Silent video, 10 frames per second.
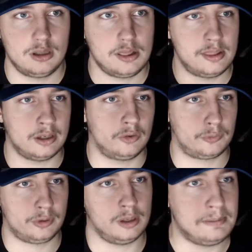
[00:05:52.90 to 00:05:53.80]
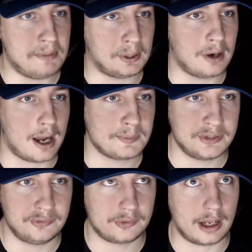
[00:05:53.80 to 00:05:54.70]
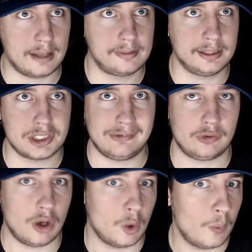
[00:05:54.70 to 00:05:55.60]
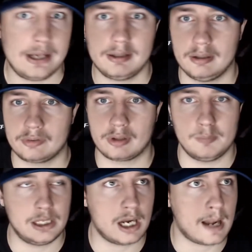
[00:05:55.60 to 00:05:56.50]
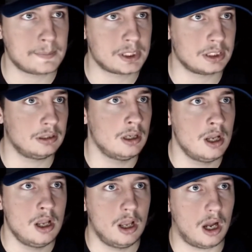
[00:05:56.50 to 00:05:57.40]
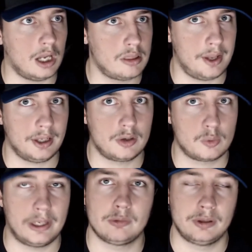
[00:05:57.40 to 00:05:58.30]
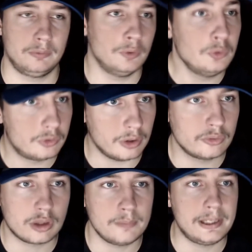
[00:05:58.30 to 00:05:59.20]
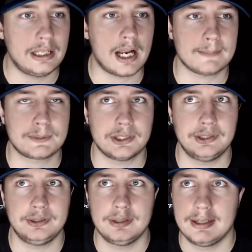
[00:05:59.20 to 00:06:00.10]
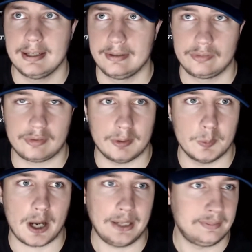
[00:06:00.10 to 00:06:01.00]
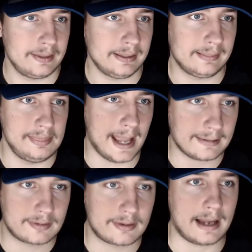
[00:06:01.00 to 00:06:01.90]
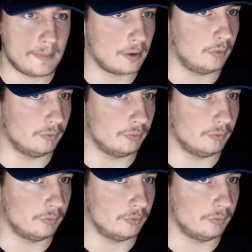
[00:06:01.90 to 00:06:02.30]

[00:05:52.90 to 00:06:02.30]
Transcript: there's going to be better options. I think Jason Owe is going to be an option. I think Gregory Russo is going to be an option. So I think that's kind of their